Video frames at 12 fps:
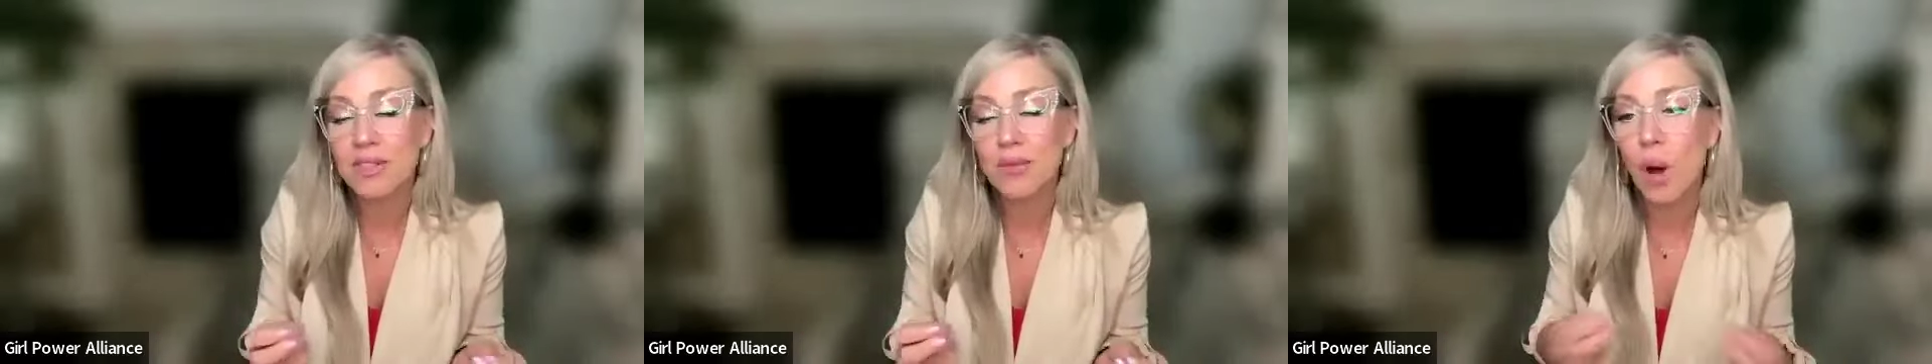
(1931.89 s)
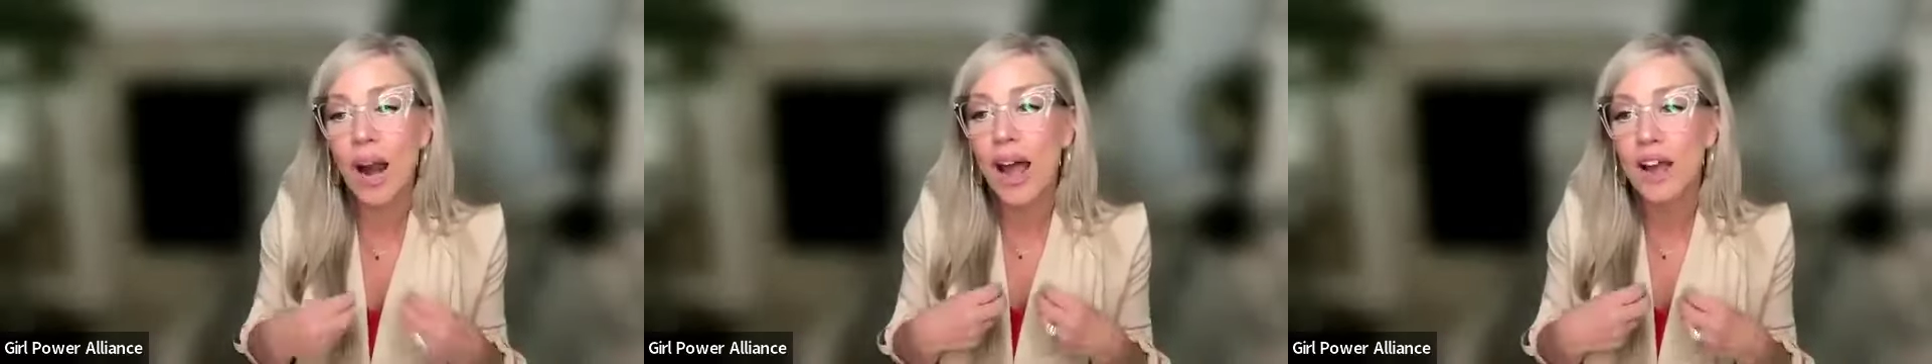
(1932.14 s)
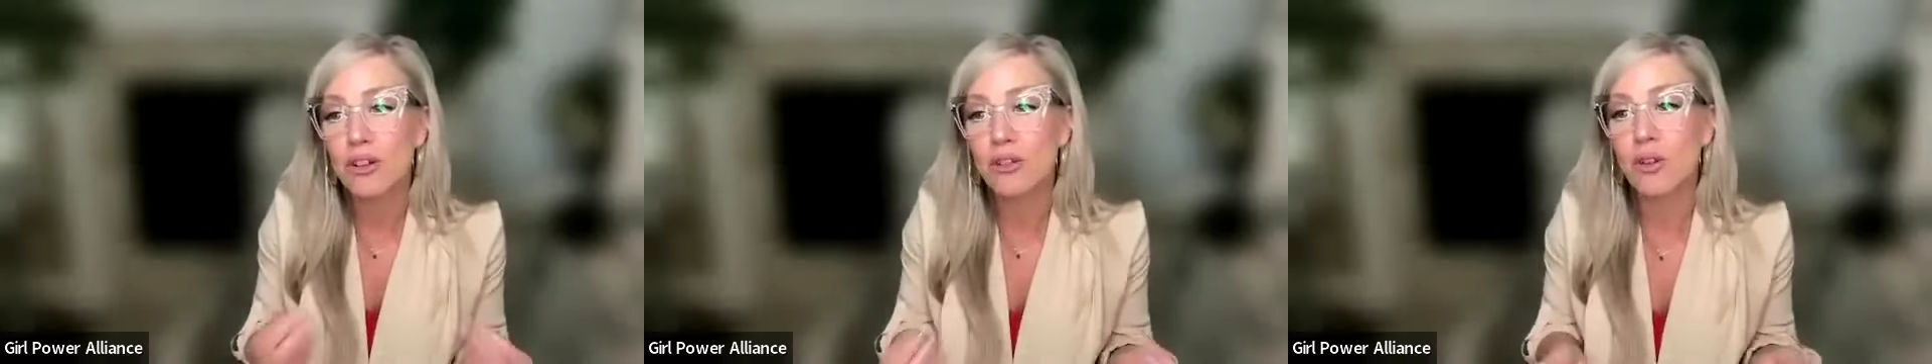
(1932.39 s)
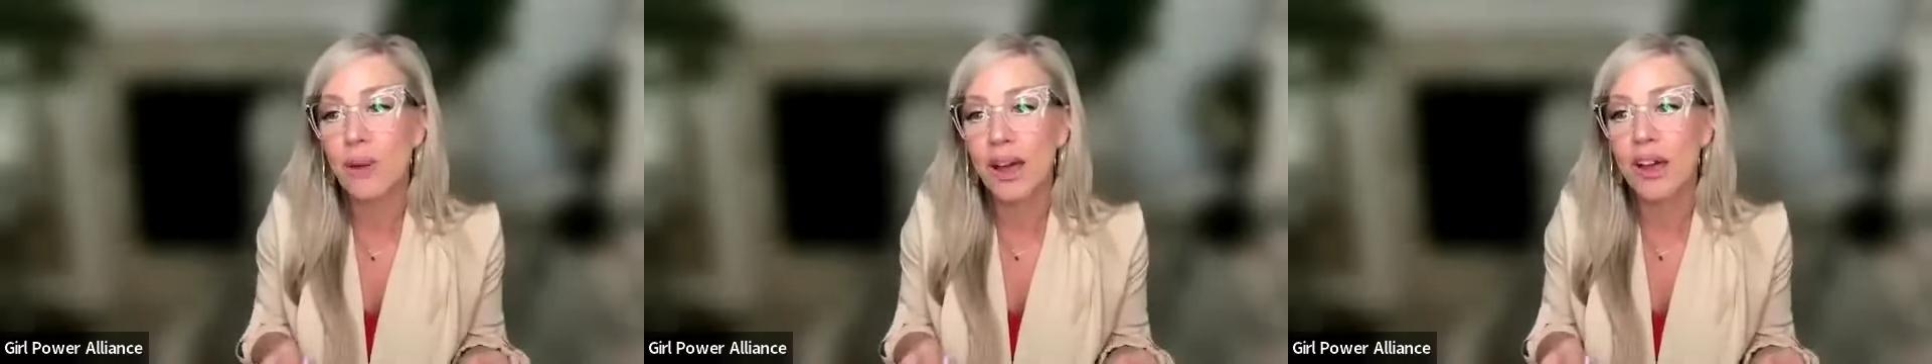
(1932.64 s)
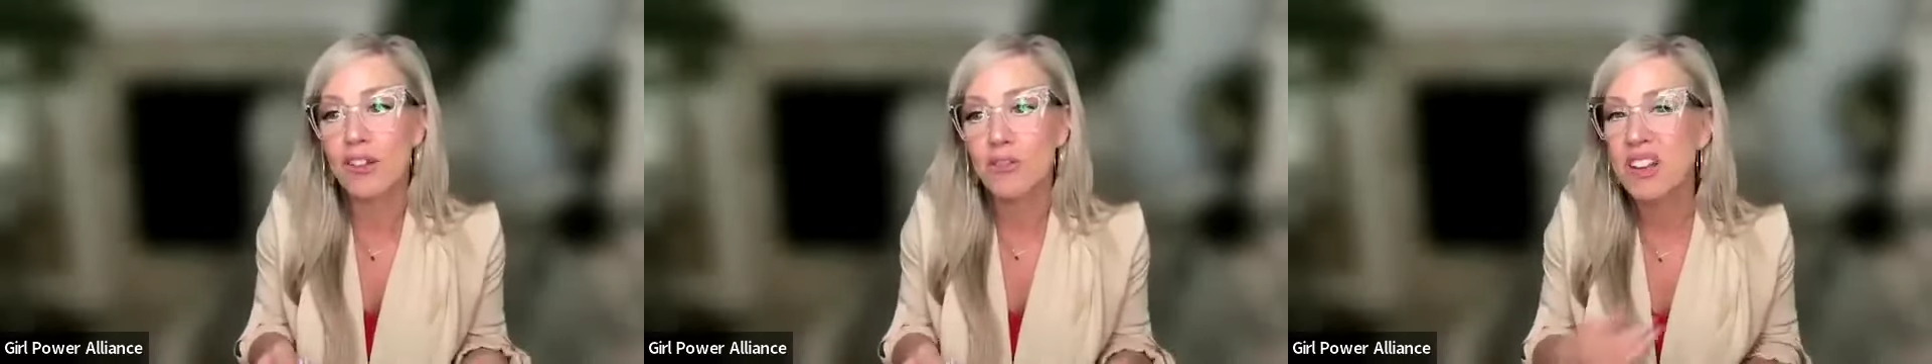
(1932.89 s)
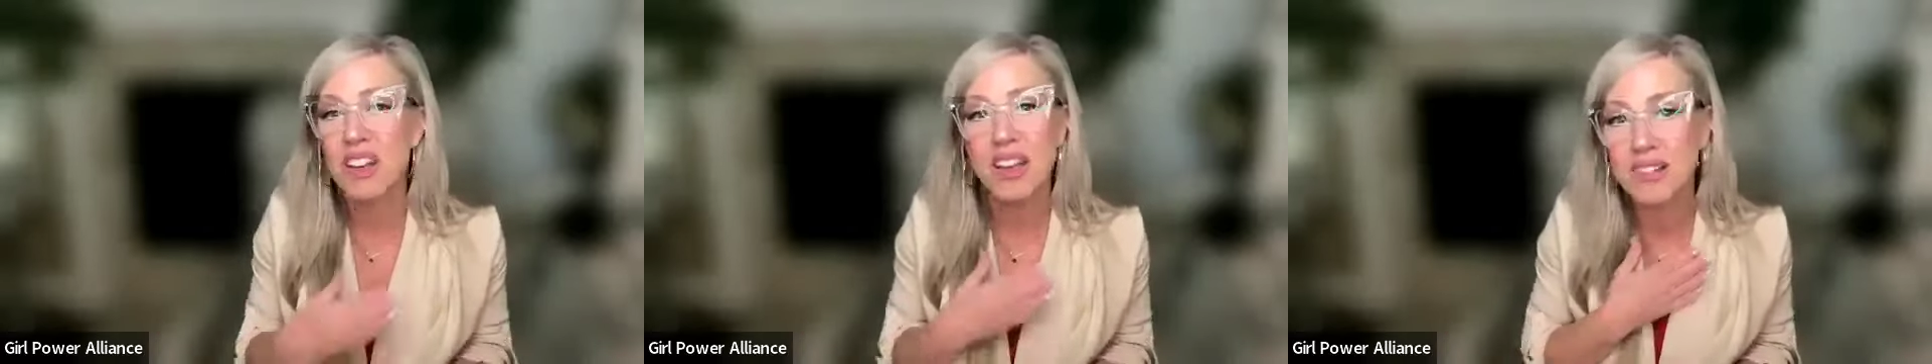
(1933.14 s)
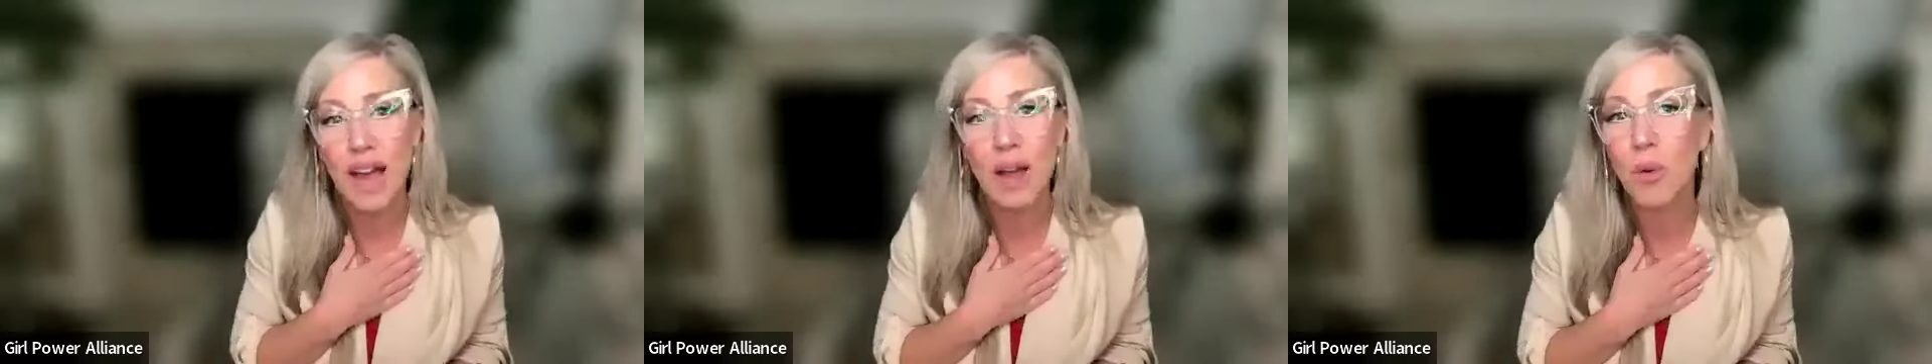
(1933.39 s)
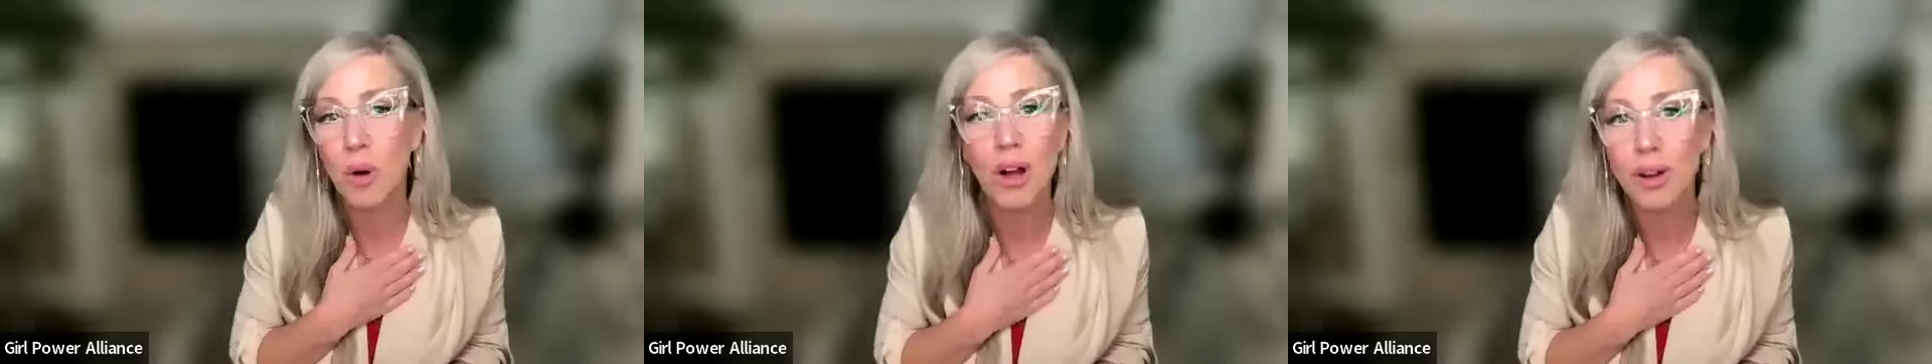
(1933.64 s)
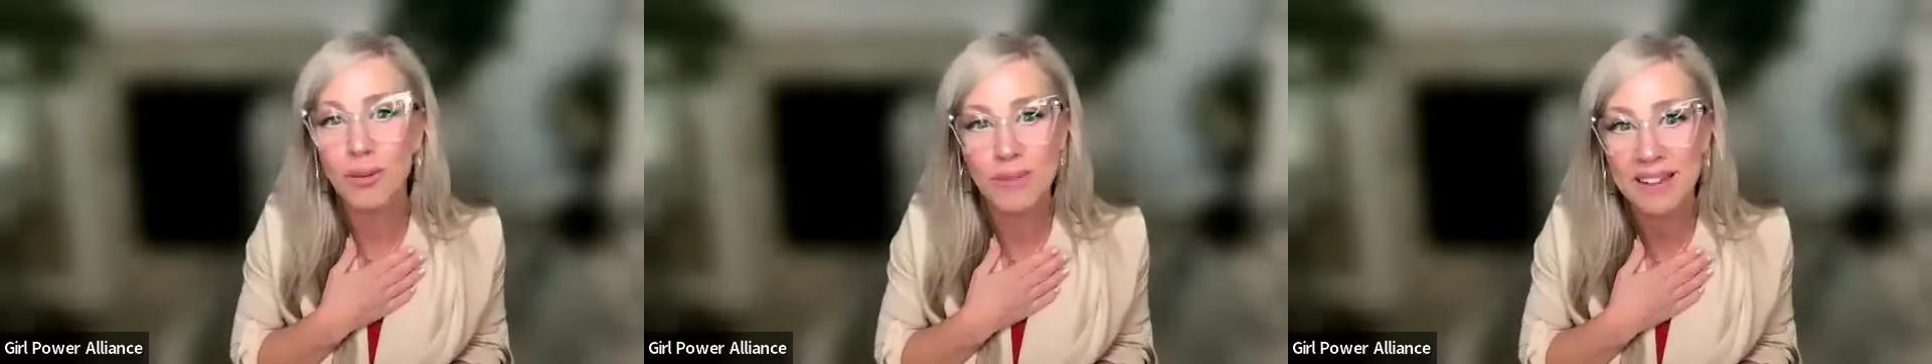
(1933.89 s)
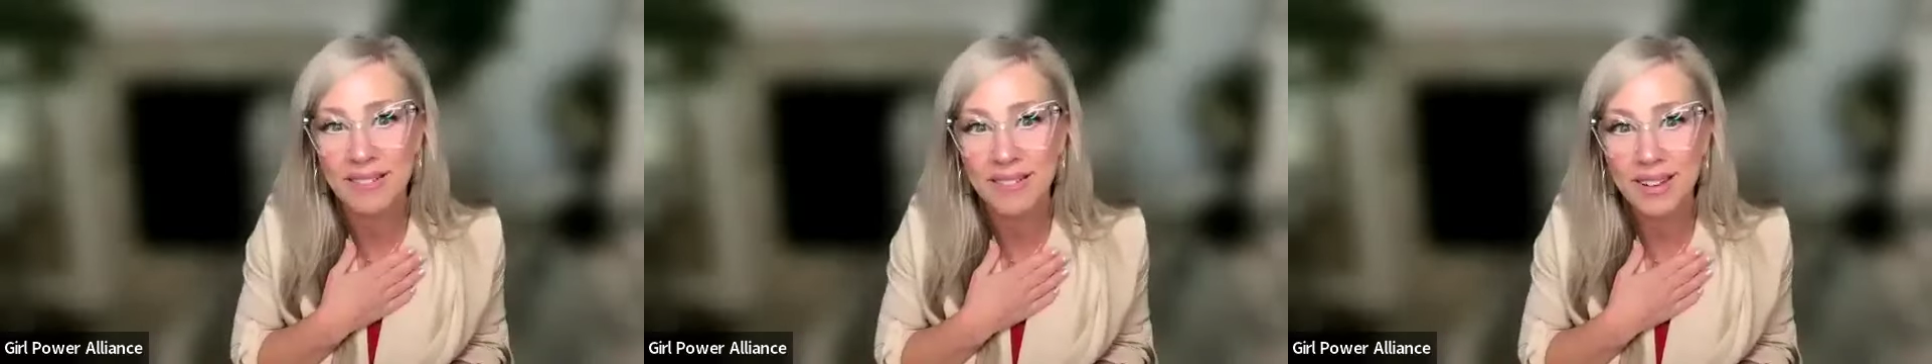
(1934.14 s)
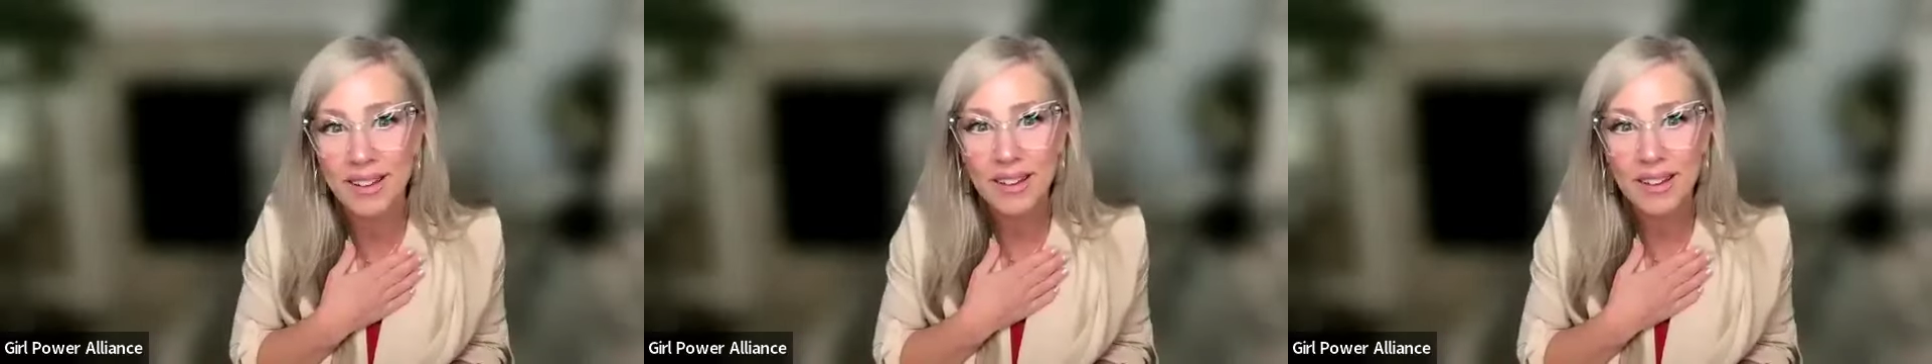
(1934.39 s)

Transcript: what I do for my husband is I work on me